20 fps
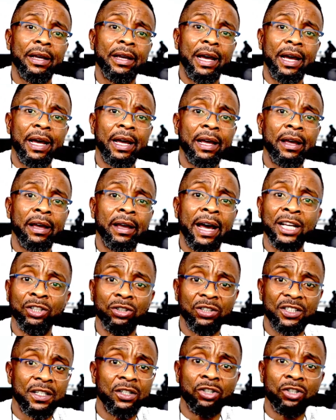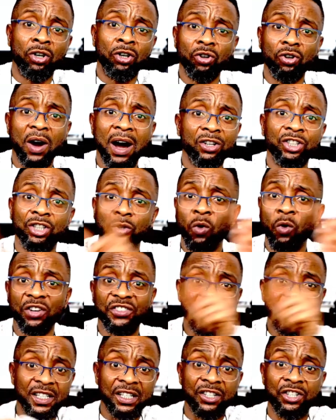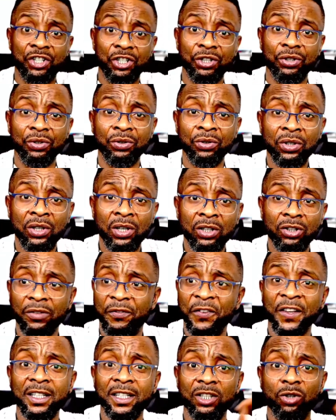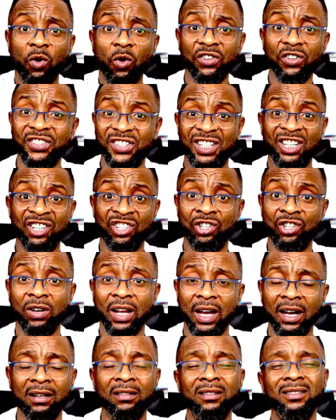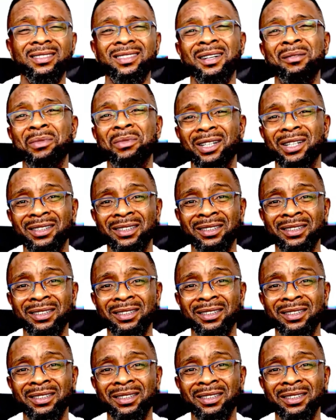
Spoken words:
You still don't know how the world sees you. You think the world sees you like, oh, come on.